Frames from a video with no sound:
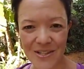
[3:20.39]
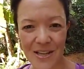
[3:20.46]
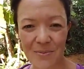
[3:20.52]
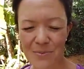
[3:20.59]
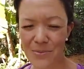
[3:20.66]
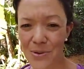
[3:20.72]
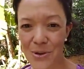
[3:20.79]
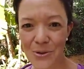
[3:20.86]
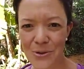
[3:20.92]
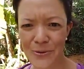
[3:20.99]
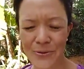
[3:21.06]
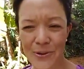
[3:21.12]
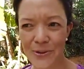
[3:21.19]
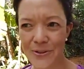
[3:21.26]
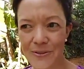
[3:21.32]
that
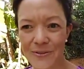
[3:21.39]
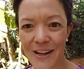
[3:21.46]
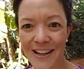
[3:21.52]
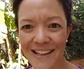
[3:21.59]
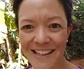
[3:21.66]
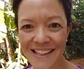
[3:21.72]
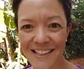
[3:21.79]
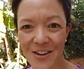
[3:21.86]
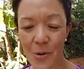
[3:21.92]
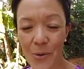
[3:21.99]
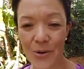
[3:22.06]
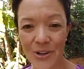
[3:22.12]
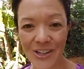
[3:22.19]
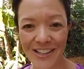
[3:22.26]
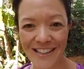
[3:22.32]
beautiful divine
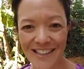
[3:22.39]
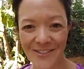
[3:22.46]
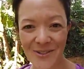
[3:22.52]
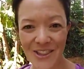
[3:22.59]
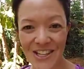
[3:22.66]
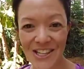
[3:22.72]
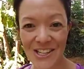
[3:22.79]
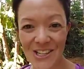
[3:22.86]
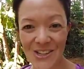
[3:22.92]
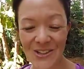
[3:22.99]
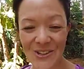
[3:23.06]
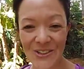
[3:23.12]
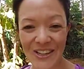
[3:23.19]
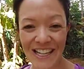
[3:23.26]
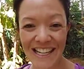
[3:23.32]
organ within
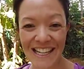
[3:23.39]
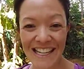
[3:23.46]
you,